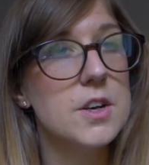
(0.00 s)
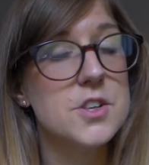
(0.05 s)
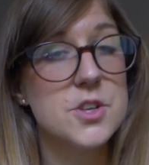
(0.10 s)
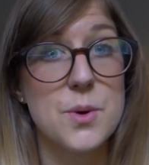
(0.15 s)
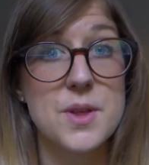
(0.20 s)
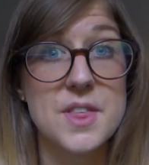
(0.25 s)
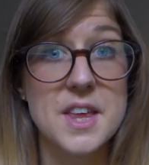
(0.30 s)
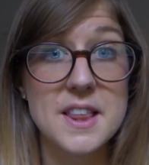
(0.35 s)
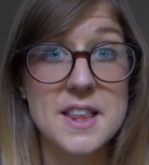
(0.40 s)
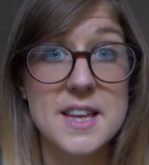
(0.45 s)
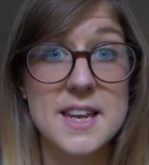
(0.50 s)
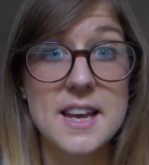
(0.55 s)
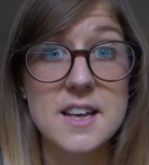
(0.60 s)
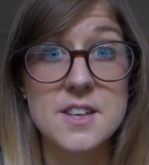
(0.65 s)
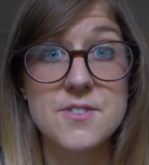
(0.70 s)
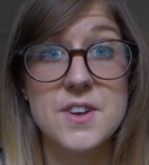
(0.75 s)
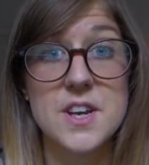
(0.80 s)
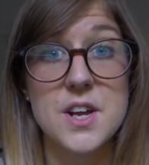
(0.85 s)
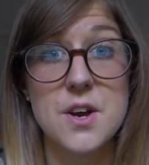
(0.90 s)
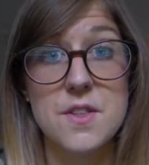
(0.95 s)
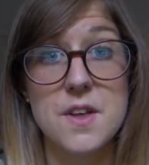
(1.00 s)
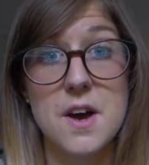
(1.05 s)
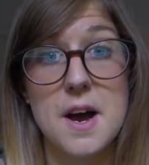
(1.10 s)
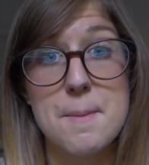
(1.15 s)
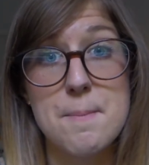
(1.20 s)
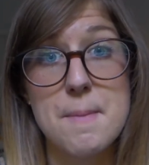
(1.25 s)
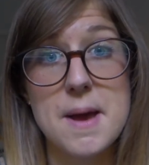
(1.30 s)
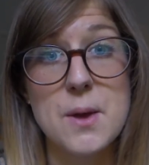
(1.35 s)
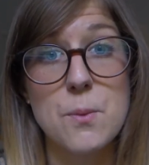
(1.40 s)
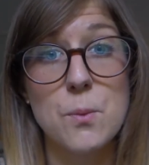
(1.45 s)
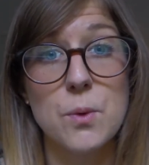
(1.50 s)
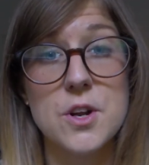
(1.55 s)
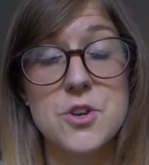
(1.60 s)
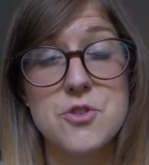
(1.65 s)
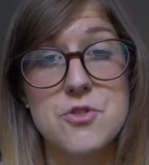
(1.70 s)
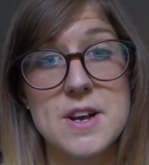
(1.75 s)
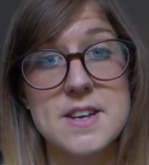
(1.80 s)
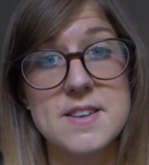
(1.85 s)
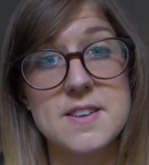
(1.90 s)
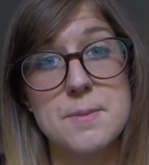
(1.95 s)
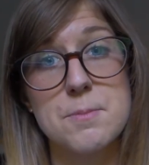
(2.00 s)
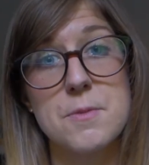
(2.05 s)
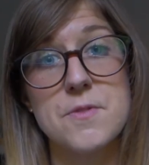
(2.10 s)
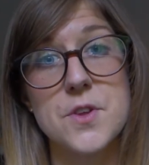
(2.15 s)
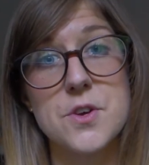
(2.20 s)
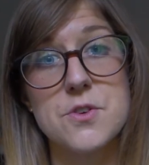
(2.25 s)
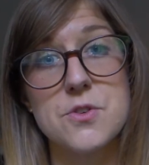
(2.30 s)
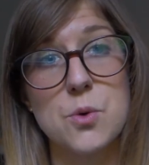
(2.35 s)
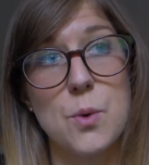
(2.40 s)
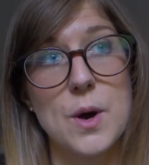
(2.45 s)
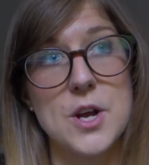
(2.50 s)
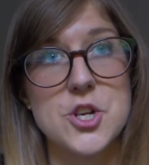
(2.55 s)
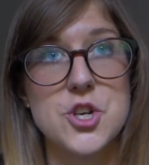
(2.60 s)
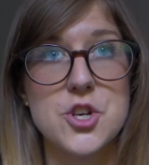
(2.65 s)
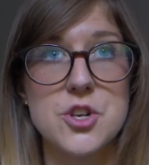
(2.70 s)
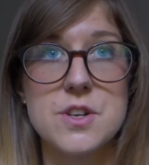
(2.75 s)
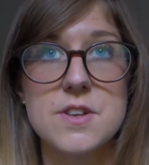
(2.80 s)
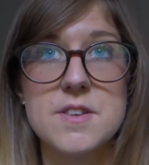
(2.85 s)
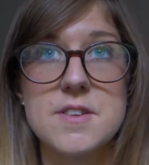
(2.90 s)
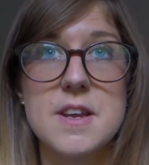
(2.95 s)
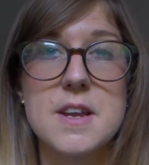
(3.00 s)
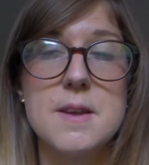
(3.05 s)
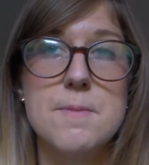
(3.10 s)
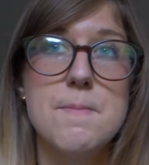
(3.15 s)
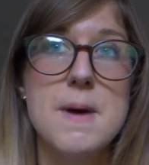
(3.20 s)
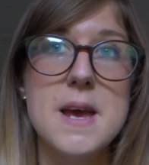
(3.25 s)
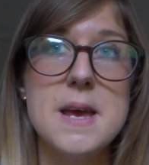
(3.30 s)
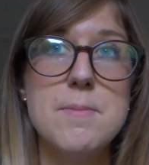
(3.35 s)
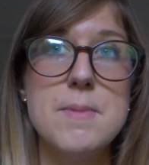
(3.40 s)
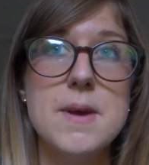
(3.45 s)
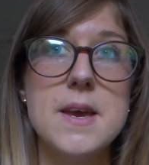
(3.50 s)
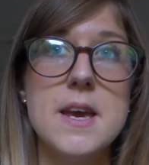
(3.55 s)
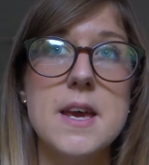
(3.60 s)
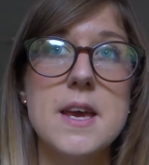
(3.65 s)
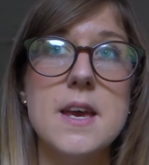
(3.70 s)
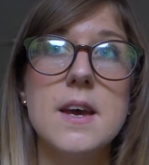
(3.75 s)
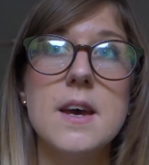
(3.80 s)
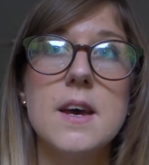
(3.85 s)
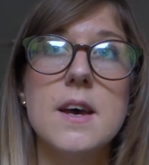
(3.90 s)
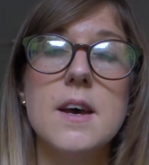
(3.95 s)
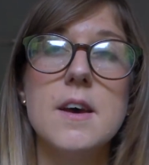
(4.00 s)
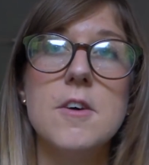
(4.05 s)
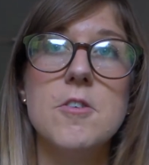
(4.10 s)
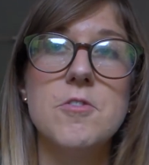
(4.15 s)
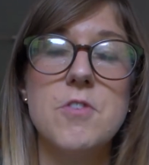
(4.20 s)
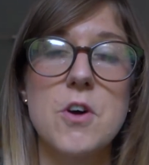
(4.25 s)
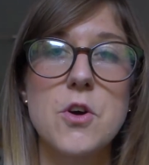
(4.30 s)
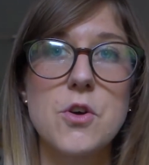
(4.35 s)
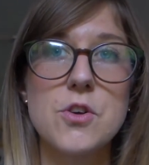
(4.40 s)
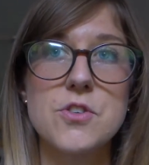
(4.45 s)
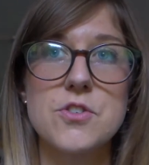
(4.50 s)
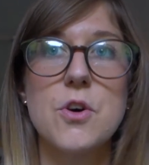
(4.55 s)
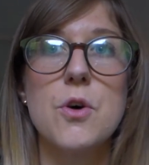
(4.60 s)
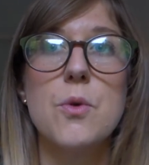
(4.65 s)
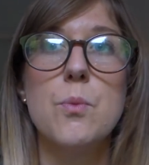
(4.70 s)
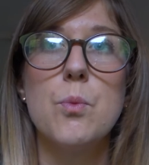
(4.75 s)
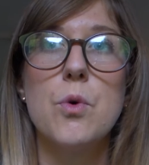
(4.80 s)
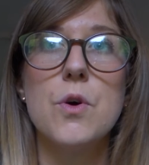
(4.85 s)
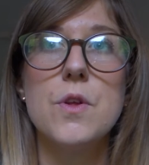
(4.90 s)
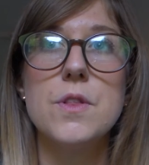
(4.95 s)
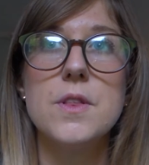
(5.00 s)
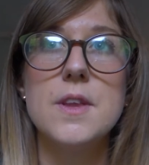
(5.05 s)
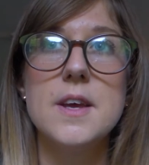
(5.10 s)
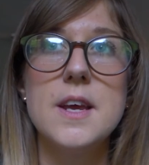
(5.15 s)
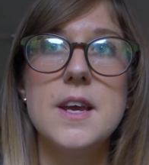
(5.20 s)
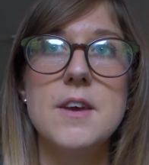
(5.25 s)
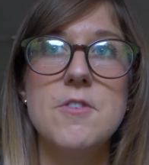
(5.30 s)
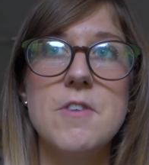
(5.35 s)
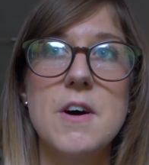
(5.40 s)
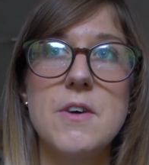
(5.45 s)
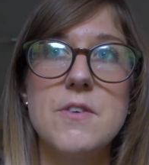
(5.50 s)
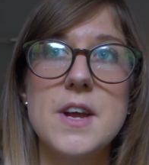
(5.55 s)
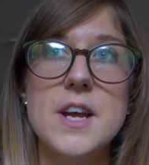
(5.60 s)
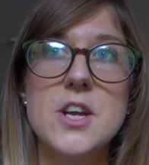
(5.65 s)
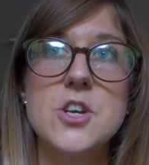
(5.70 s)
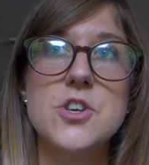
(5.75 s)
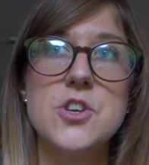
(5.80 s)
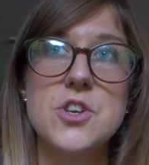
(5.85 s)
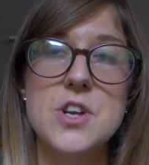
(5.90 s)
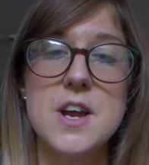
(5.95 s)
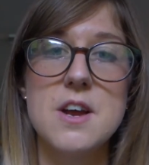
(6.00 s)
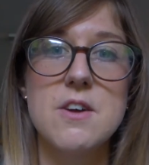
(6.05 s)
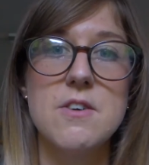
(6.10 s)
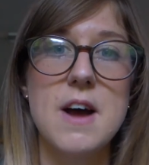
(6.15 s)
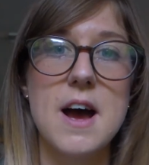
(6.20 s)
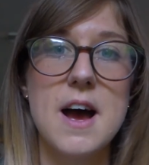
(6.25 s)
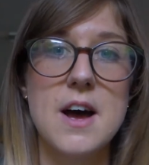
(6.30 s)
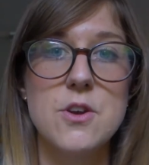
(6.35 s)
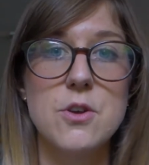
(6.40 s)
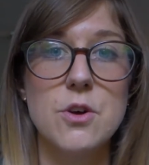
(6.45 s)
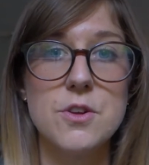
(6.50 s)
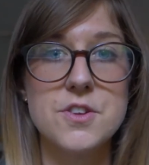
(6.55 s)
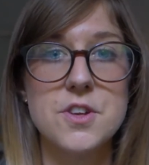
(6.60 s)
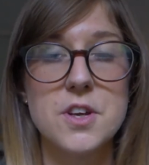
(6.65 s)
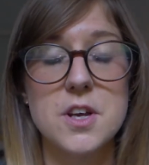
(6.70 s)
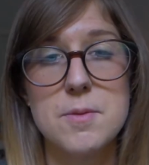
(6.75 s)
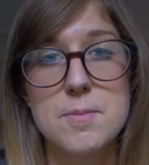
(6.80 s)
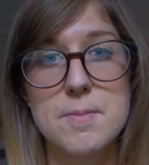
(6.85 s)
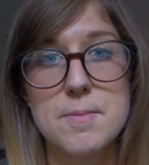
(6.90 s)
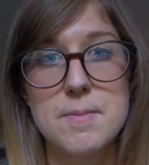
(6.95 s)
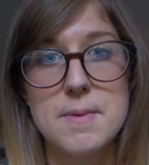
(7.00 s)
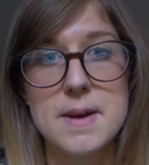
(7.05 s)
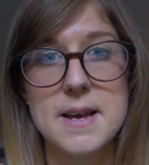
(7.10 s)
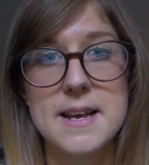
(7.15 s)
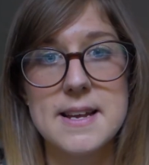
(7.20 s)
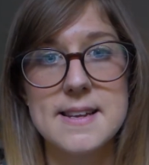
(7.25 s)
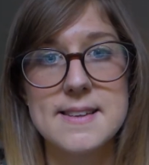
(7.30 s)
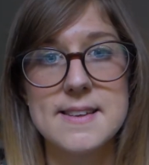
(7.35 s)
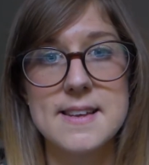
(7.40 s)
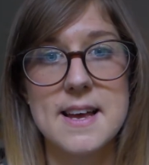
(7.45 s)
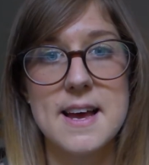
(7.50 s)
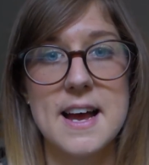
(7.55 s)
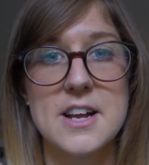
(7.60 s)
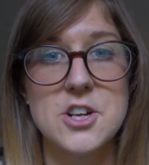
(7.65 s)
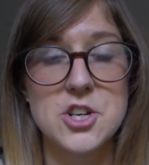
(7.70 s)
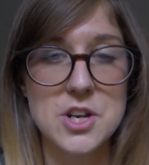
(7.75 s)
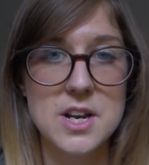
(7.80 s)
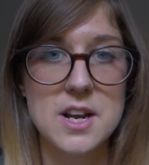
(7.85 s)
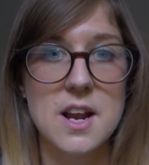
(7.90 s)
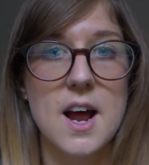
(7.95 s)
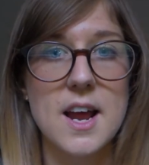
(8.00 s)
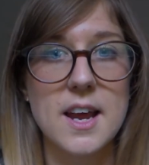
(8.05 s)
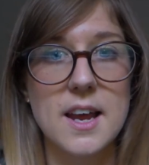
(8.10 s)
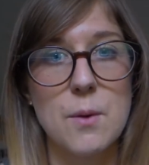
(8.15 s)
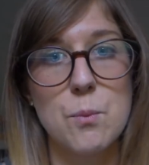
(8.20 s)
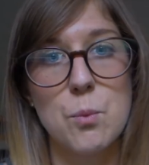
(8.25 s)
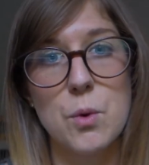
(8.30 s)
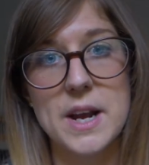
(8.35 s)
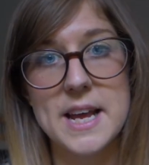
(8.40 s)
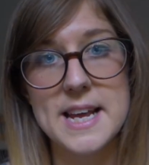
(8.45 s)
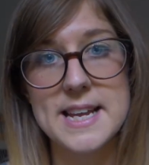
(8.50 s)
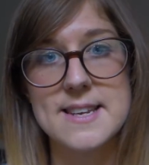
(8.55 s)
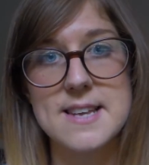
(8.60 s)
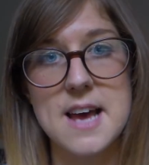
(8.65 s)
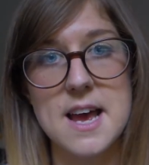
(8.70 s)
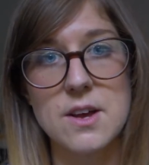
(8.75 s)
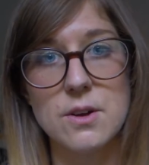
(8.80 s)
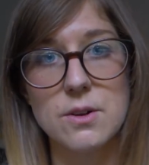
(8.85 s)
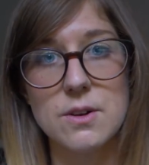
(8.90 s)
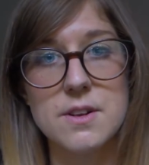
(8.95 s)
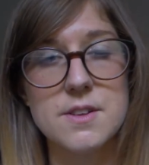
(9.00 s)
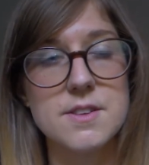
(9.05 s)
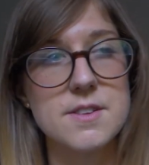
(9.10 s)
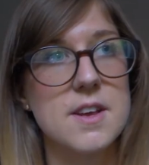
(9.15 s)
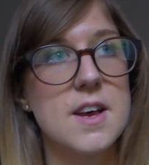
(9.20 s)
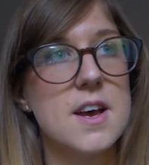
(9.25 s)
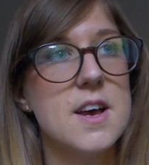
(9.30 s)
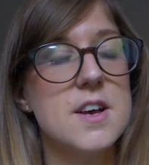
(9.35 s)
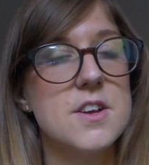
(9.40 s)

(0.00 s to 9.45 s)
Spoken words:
So I think the next video that I make will address some of those questions and maybe focus on what the foundation year at Nottingham is actually like and what it entails.